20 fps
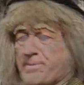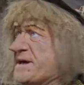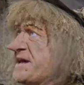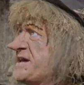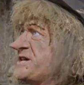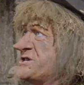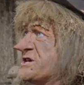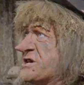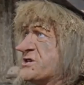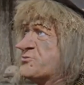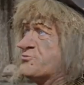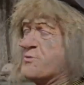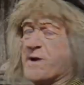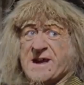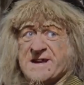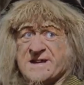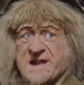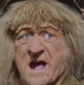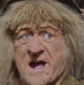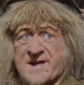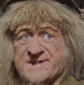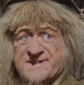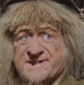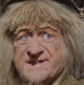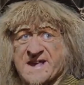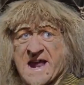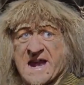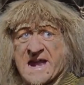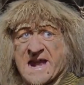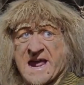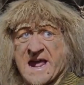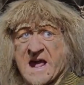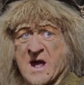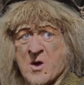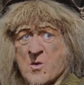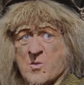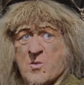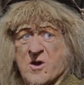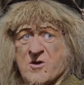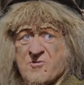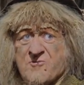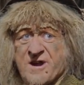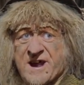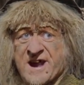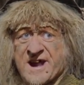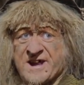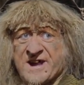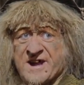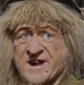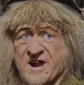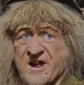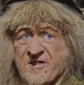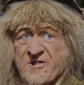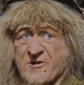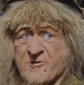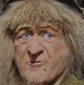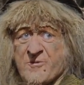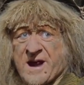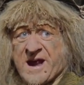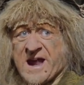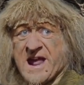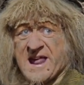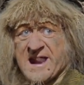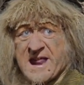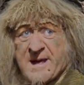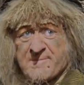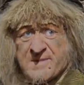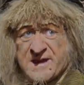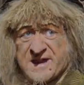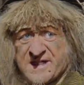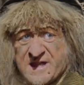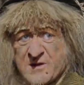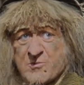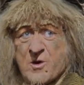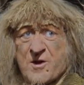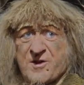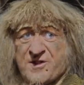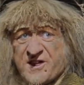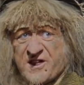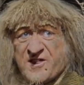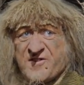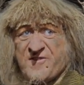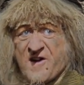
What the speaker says: But he just ringed, Aunt Sally. One ring and another ring. That means he wants his